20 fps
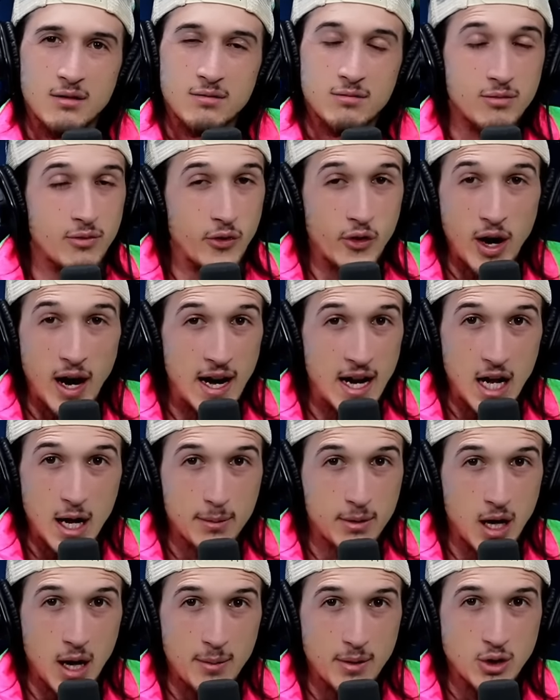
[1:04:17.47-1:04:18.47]
for any
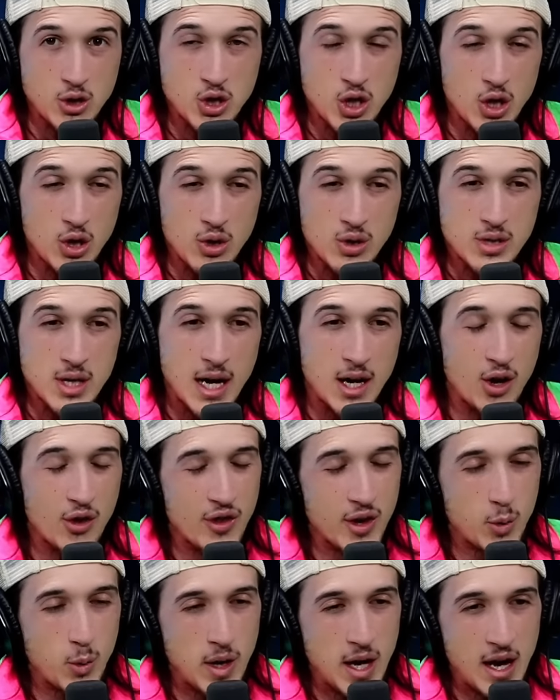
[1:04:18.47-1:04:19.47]
upcoming shows. I don't
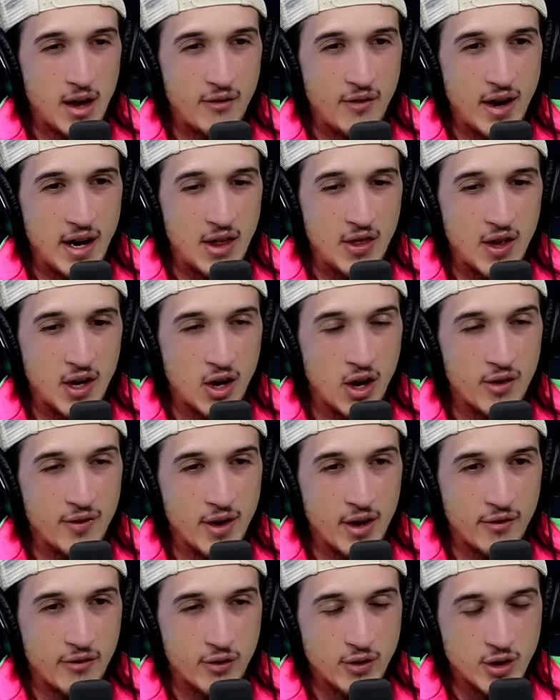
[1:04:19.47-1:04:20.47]
think we have anything on
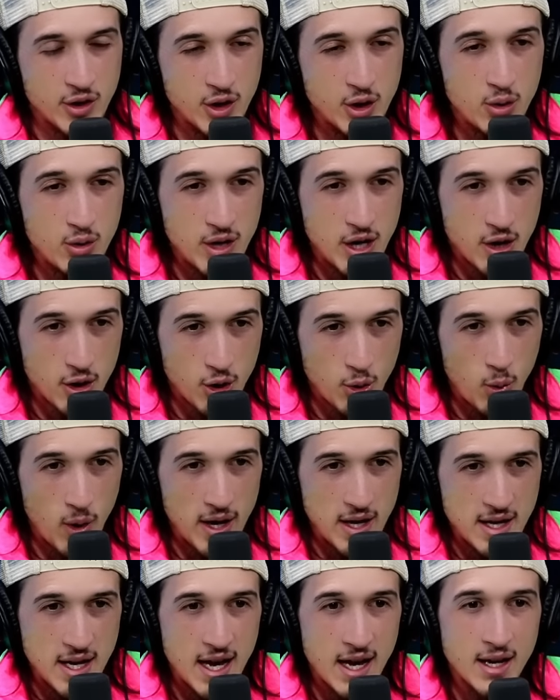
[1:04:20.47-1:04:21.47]
there for the new year
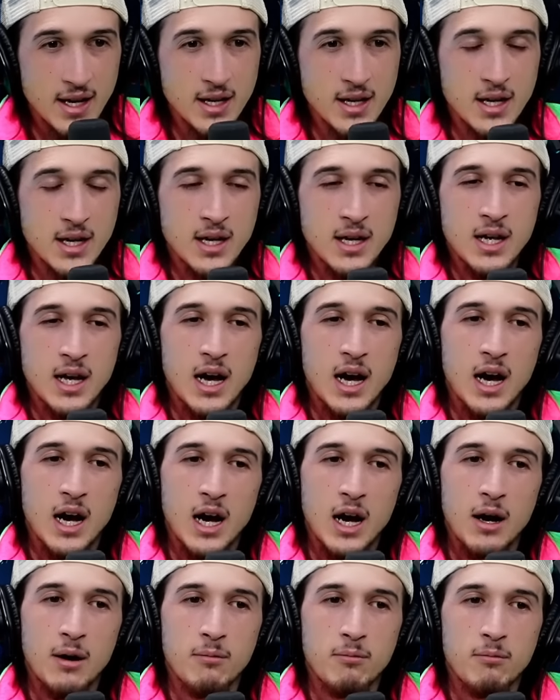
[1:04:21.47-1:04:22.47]
quite yet.
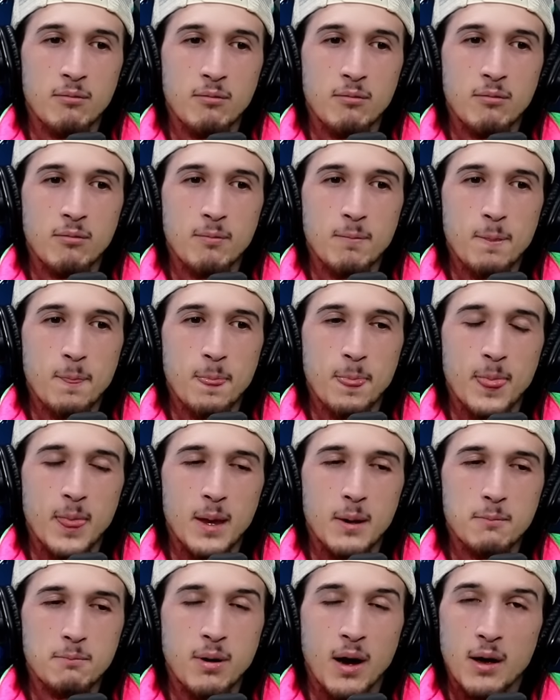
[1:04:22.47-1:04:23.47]
Um,
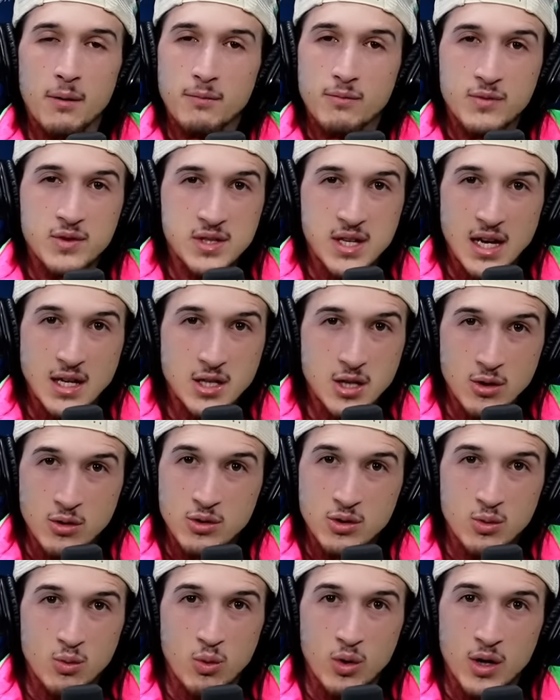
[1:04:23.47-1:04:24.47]
but stay
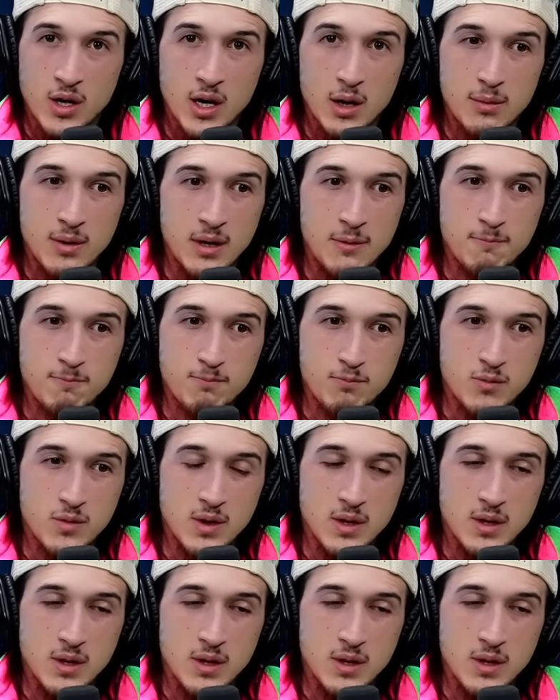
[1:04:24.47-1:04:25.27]
tuned. We're going to be December